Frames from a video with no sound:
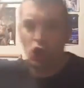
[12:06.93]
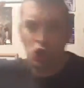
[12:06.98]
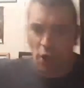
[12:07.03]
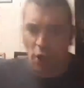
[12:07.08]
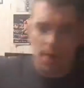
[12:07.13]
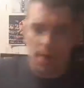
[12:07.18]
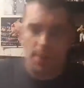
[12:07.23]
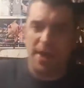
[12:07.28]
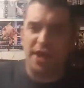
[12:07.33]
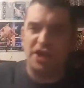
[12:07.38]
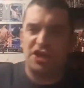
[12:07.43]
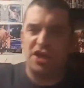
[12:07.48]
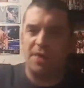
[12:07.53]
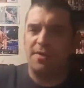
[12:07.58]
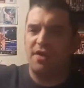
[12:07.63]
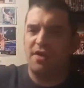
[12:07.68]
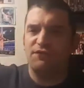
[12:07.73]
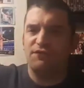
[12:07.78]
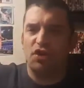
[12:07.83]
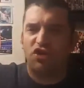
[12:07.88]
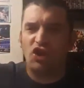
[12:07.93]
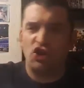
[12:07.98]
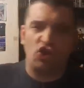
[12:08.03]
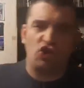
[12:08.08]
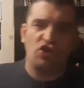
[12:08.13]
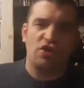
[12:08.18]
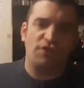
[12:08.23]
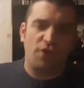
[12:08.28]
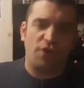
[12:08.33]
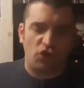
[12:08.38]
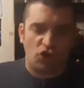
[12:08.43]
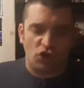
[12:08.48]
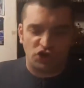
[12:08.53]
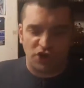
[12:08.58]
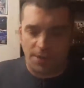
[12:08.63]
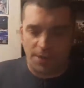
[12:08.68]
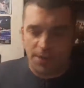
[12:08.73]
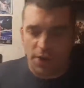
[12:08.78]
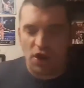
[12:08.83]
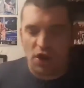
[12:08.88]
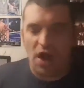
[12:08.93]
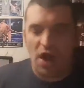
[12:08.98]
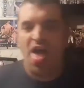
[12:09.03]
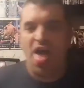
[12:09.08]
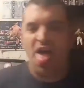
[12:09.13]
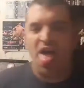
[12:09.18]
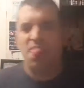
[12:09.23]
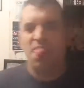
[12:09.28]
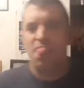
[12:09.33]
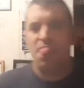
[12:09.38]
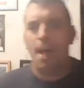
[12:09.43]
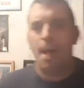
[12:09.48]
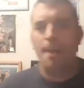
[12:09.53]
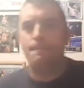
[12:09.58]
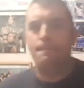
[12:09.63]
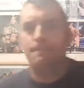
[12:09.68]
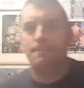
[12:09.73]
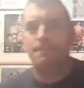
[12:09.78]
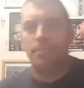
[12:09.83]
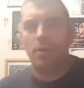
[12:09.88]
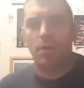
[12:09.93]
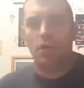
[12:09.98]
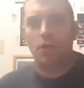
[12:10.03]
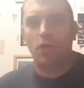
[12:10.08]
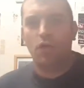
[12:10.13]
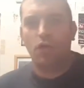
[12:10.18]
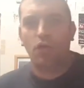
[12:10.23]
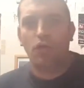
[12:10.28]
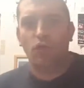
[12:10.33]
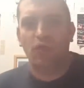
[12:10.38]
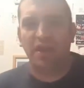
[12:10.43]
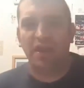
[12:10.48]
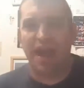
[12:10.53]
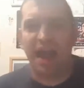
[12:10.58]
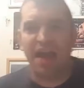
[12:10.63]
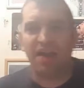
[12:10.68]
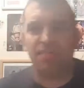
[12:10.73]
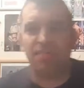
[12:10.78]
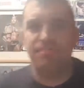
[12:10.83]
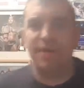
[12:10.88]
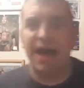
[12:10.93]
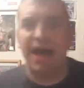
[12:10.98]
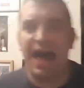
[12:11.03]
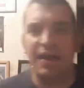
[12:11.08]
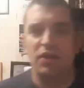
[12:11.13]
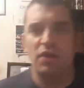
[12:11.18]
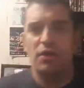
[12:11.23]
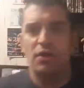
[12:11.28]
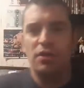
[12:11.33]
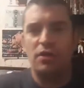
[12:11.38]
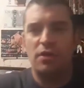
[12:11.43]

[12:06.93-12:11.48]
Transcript: WWE champion versus Universal champion, the yes man,